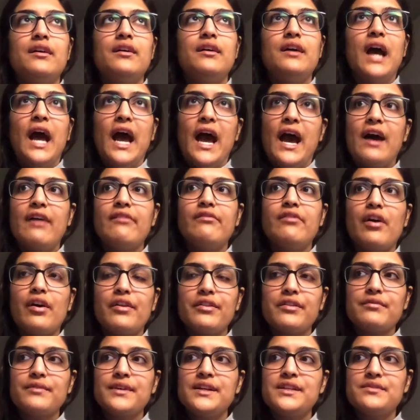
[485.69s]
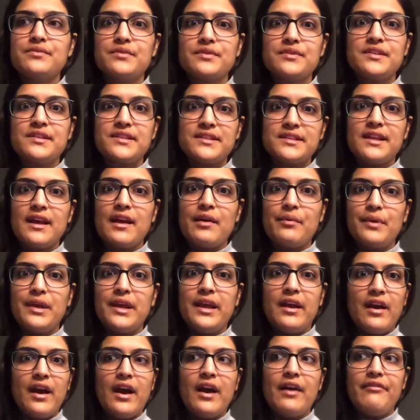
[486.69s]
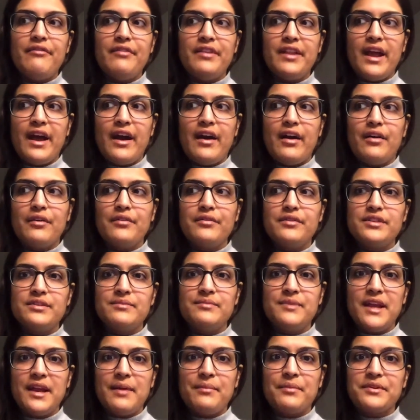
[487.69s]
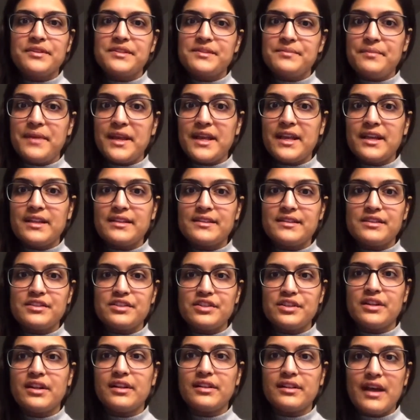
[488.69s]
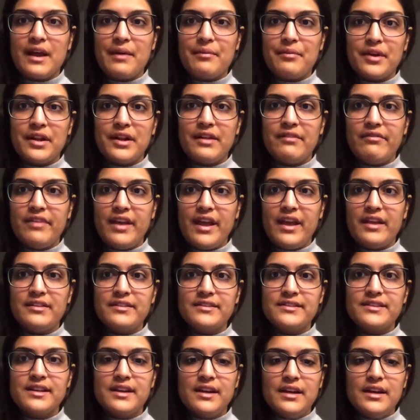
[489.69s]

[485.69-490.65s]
have all the resources that we have now to be able to make it such an elaborate event.